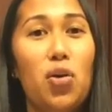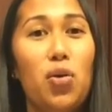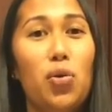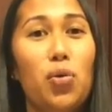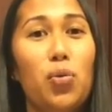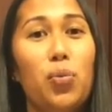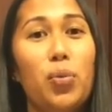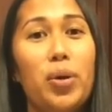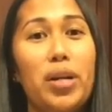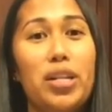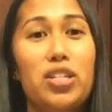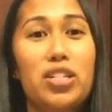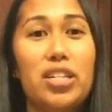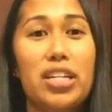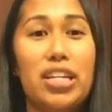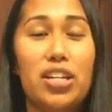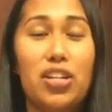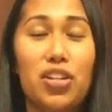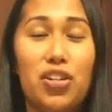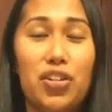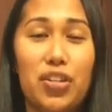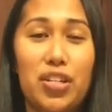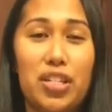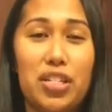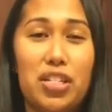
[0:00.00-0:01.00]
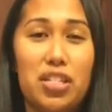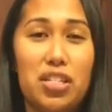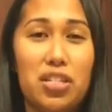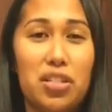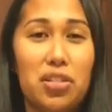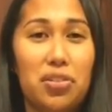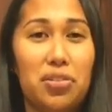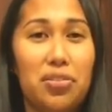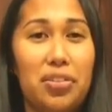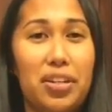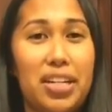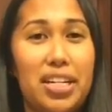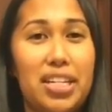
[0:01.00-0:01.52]
which increases
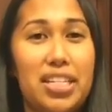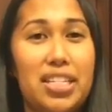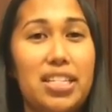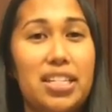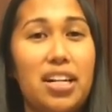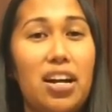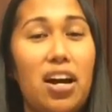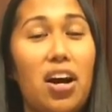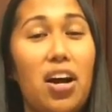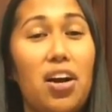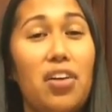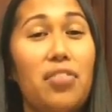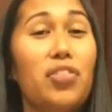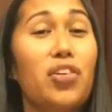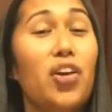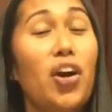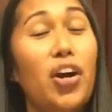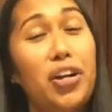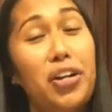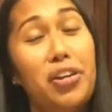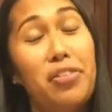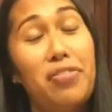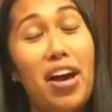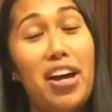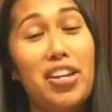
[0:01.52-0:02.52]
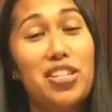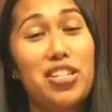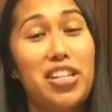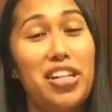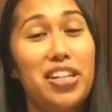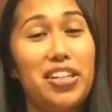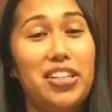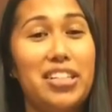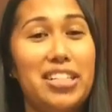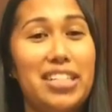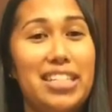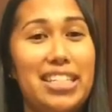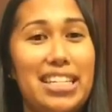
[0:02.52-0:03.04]
the risk of
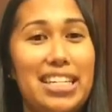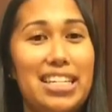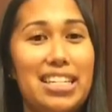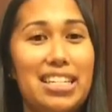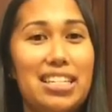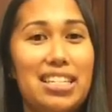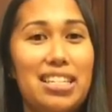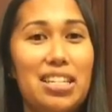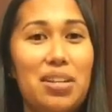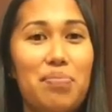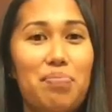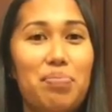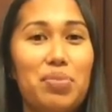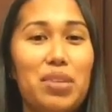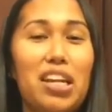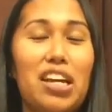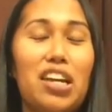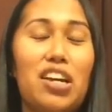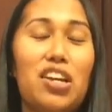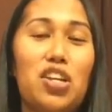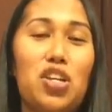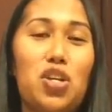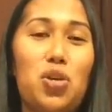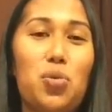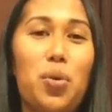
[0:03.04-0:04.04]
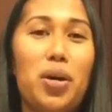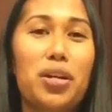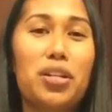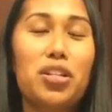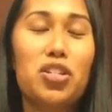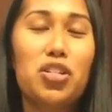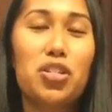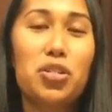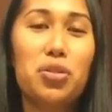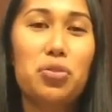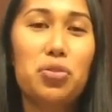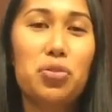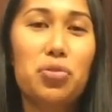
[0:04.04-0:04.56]
cardiovascular disease. You want
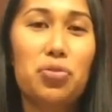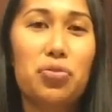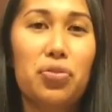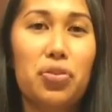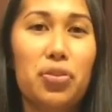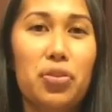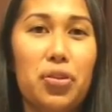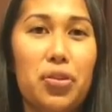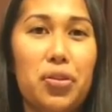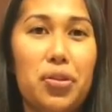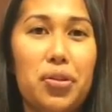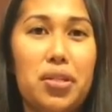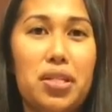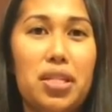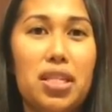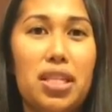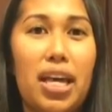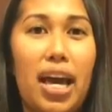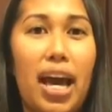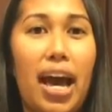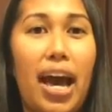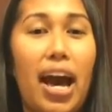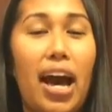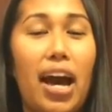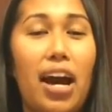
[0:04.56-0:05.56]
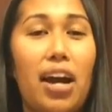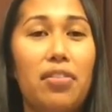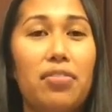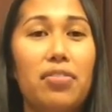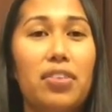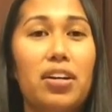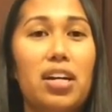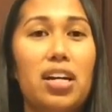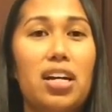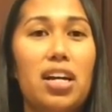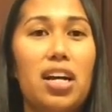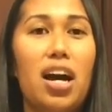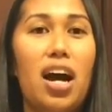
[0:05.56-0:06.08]
to choose foods that have
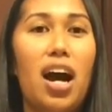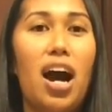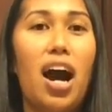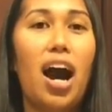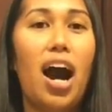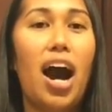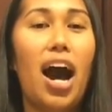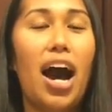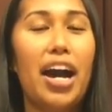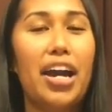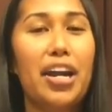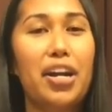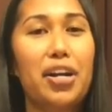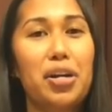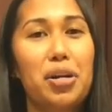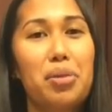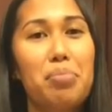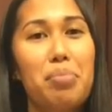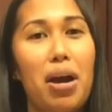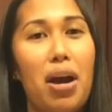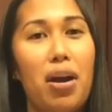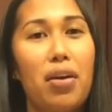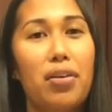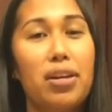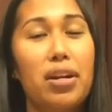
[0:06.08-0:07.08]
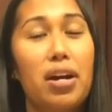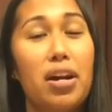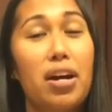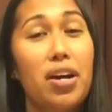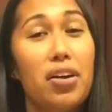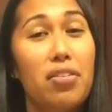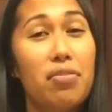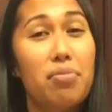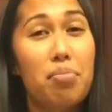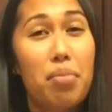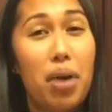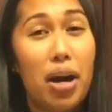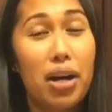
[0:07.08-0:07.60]
a higher amount
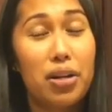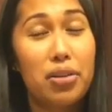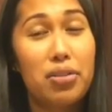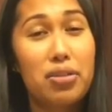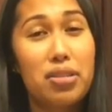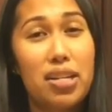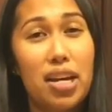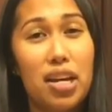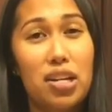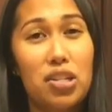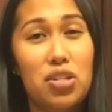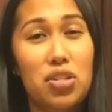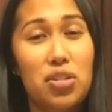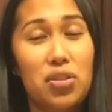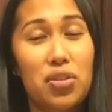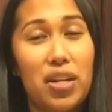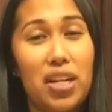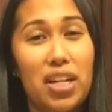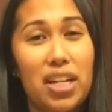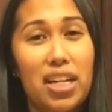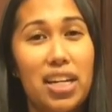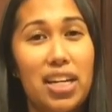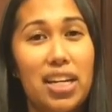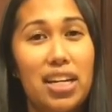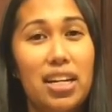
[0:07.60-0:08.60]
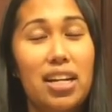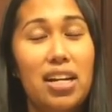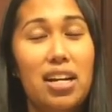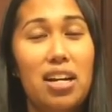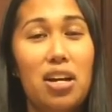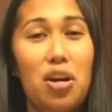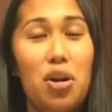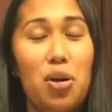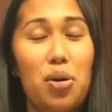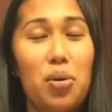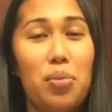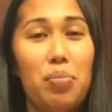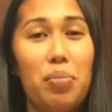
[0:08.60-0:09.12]
of monosaturated
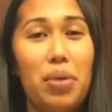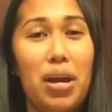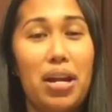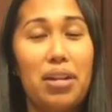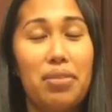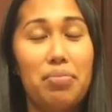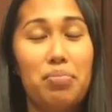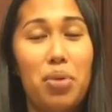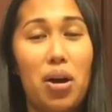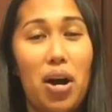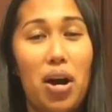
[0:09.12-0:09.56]
and